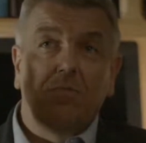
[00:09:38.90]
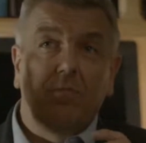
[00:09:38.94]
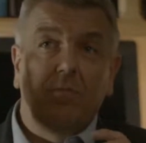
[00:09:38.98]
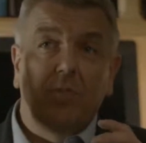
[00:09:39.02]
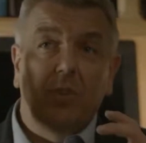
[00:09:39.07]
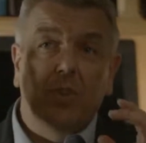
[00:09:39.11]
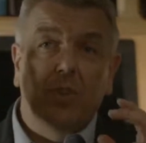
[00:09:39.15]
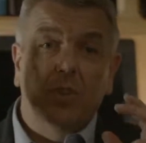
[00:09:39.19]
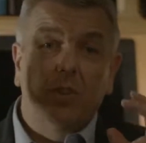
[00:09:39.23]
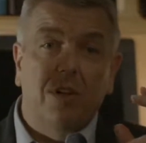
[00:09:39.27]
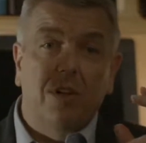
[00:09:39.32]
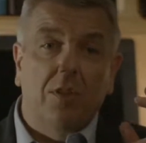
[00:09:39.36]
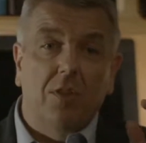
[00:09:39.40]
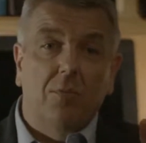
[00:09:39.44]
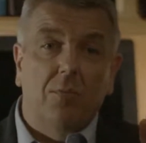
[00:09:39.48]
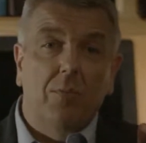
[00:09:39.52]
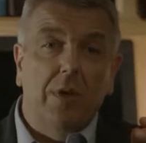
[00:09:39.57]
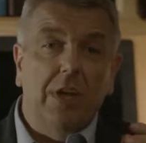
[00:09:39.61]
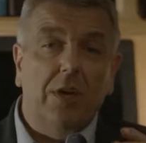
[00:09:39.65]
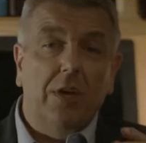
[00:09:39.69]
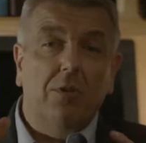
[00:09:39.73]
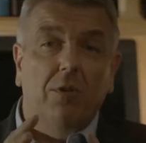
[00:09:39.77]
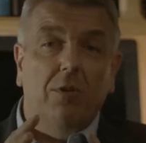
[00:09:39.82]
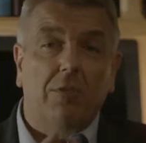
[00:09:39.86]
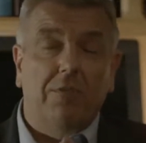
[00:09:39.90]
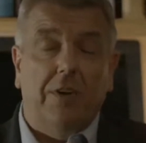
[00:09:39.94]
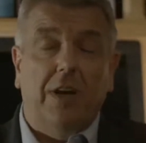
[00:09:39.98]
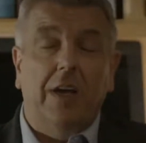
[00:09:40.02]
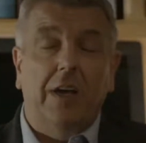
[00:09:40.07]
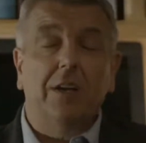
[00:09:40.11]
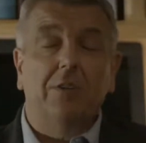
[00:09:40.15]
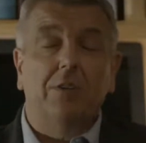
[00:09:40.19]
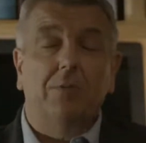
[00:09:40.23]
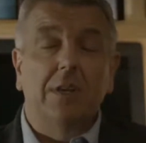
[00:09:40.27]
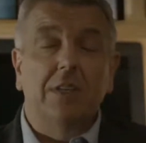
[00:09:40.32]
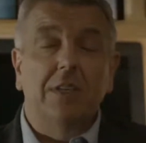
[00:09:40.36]
the big
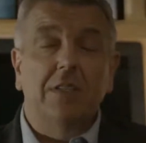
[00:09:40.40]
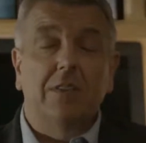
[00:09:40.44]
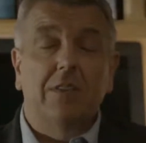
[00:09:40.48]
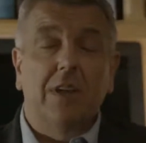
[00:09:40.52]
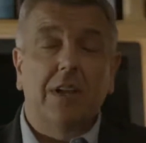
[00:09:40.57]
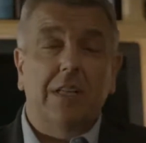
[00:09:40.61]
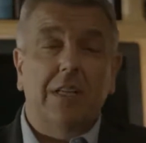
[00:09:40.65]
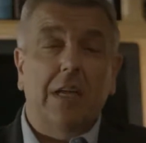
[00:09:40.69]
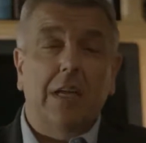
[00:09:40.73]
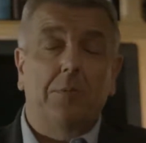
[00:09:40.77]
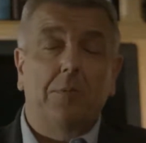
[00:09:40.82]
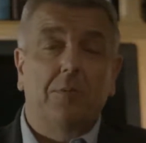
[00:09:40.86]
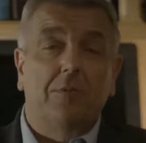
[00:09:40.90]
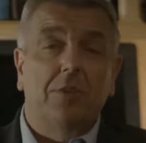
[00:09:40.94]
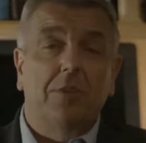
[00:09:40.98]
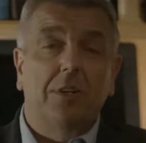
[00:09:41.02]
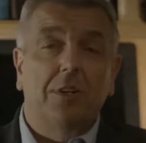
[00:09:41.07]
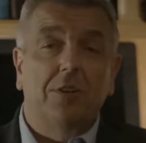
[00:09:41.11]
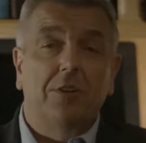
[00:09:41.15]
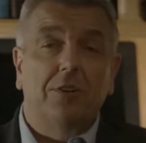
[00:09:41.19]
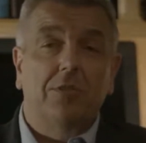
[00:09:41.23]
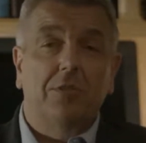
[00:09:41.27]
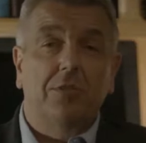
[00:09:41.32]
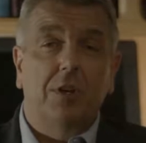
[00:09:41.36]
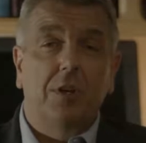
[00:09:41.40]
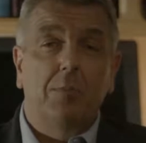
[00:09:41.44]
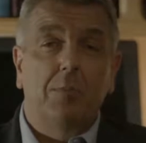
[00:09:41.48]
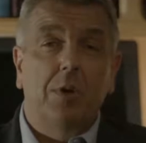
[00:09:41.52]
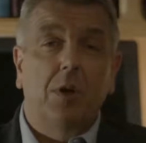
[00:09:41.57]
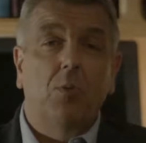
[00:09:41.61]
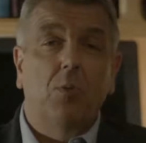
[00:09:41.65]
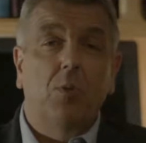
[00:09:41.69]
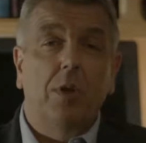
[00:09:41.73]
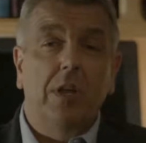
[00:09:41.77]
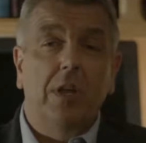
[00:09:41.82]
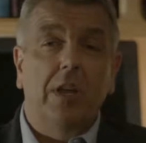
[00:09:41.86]
refineries and that type of industry, but we
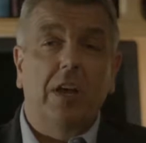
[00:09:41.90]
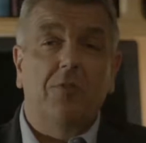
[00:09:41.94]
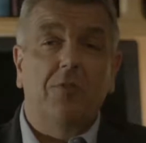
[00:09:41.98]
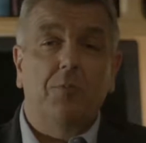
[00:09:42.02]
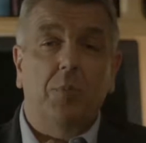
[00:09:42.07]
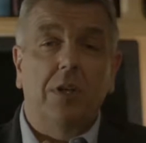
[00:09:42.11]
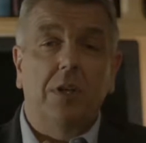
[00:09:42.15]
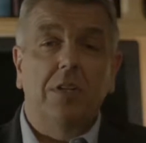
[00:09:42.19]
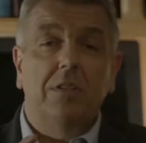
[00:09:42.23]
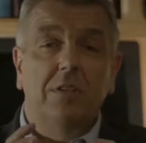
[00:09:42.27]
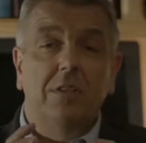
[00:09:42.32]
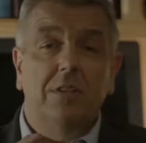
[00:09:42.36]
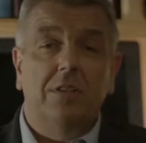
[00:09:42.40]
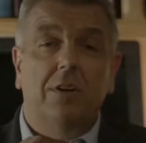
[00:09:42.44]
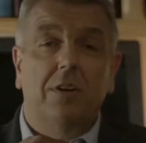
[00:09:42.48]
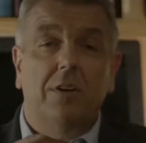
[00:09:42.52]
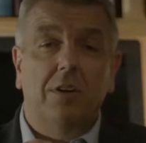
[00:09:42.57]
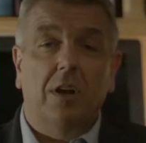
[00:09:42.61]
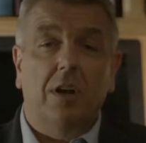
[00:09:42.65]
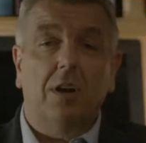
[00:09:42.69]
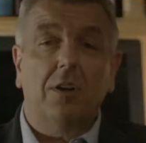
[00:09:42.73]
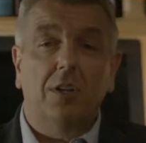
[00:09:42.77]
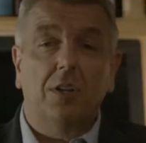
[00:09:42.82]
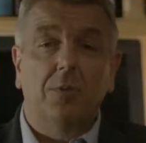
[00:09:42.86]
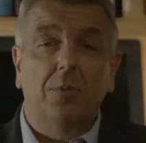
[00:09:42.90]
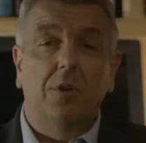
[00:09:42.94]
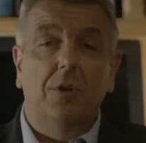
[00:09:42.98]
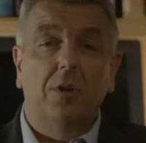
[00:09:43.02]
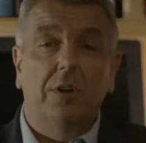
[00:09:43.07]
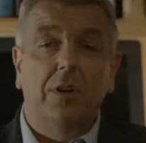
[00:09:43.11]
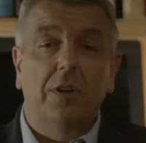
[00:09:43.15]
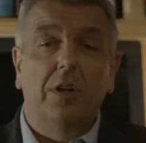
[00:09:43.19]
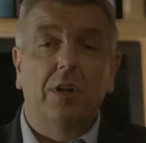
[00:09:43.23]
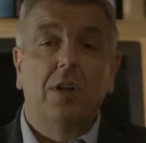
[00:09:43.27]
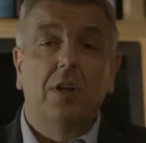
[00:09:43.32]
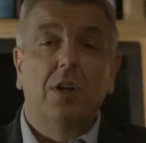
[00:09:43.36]
have places here in our community
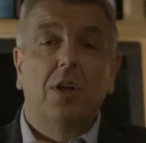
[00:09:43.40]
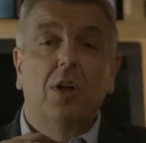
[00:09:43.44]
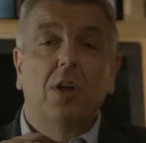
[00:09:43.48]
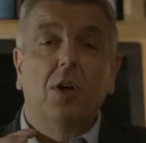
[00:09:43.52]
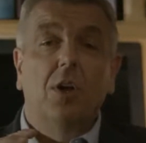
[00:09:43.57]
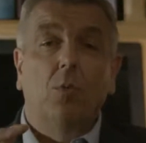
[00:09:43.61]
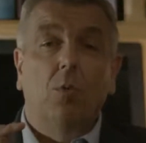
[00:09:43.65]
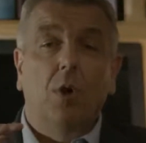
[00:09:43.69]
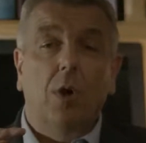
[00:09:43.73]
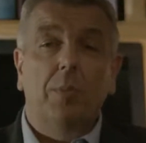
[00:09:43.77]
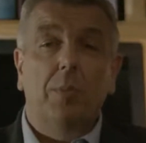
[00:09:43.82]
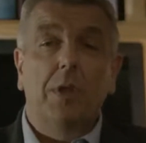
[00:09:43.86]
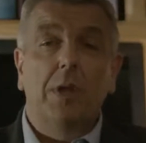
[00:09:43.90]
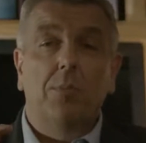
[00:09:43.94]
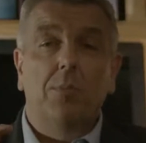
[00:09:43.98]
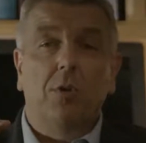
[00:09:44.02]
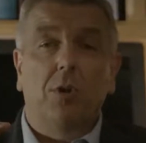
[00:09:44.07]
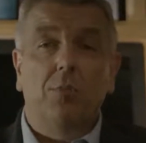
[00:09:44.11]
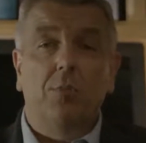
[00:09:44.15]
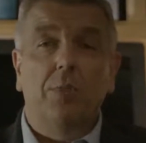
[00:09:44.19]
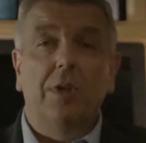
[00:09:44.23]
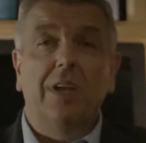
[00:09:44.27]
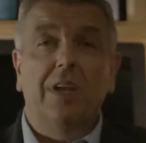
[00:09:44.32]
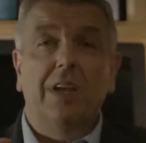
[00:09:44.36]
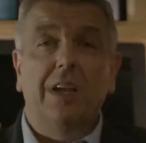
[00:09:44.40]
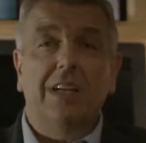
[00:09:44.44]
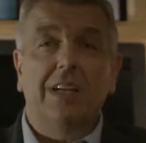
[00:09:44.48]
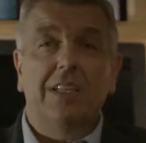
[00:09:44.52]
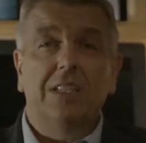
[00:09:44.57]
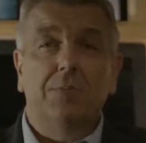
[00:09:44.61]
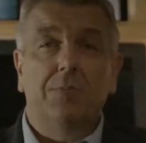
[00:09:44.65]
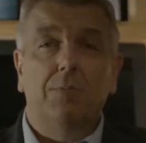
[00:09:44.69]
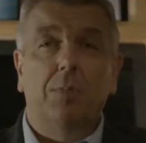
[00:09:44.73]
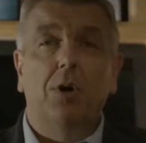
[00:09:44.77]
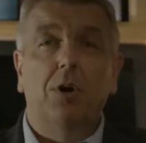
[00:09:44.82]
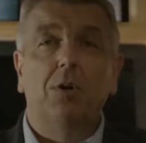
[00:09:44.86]
where people are being
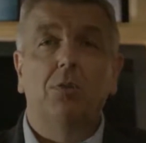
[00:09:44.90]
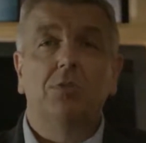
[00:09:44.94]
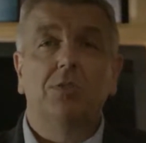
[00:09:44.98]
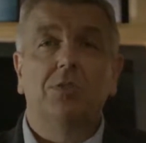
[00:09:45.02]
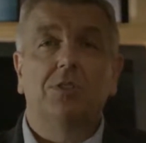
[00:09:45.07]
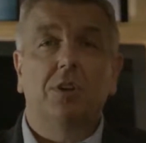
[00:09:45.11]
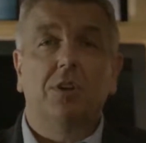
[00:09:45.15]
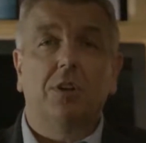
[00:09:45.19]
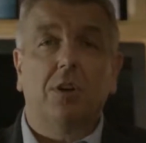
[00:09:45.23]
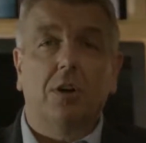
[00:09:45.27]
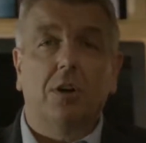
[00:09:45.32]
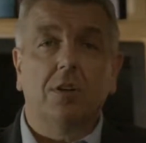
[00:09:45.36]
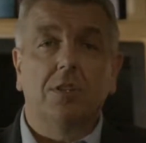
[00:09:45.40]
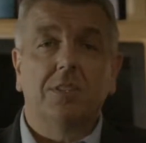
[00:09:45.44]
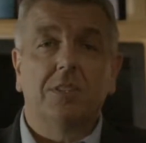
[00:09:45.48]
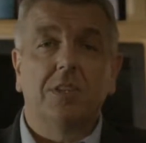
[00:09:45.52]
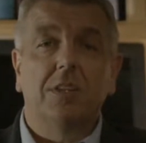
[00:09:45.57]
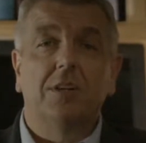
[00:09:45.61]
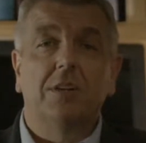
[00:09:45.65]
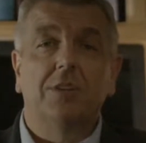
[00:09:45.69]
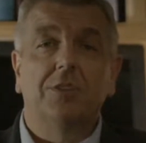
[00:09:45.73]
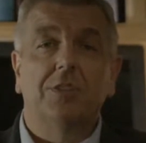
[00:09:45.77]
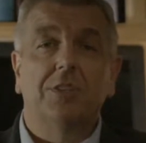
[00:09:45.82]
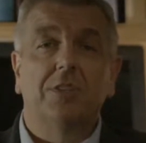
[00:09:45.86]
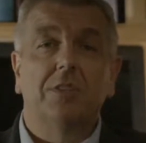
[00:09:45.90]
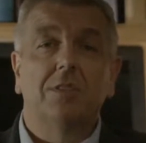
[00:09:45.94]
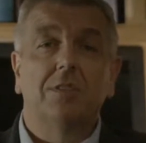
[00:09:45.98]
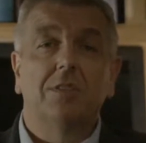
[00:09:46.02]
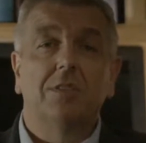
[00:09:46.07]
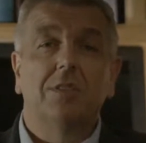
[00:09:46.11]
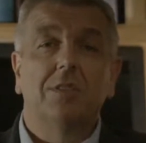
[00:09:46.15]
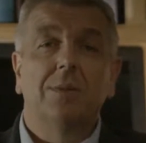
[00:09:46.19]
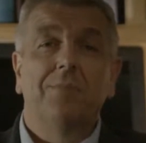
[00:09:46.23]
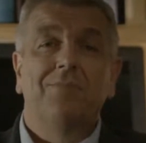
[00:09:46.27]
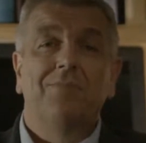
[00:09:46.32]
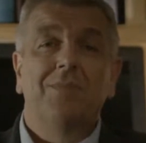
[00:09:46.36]
exposed to carcinogens
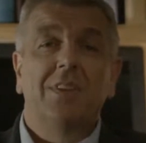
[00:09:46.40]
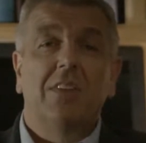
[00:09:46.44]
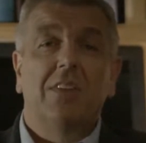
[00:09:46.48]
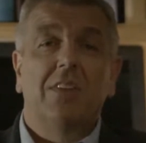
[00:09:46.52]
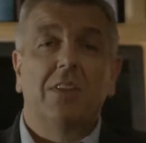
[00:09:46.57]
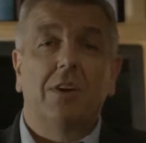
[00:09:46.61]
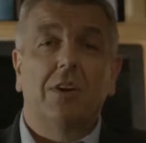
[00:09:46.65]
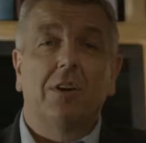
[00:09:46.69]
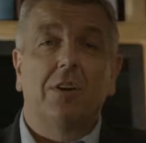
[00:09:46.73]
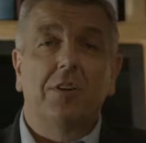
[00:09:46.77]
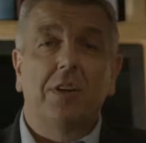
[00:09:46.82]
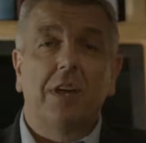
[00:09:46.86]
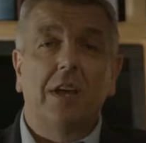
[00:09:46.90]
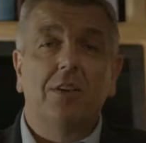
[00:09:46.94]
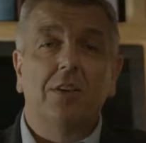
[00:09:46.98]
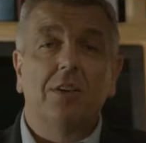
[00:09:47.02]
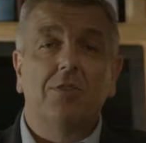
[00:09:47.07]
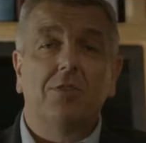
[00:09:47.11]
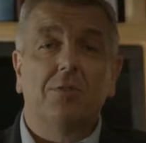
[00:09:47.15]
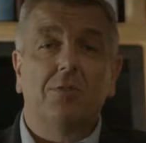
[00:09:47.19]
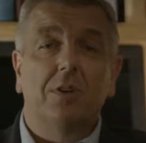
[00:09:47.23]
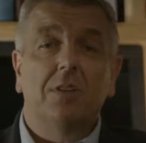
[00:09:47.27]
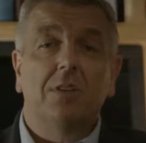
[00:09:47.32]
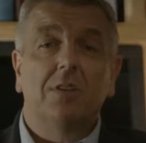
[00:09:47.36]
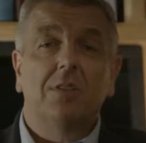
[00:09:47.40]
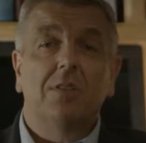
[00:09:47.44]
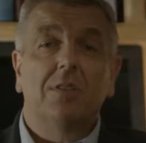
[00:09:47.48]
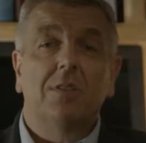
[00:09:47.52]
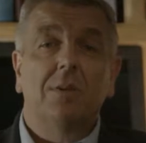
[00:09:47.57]
that are dangerous,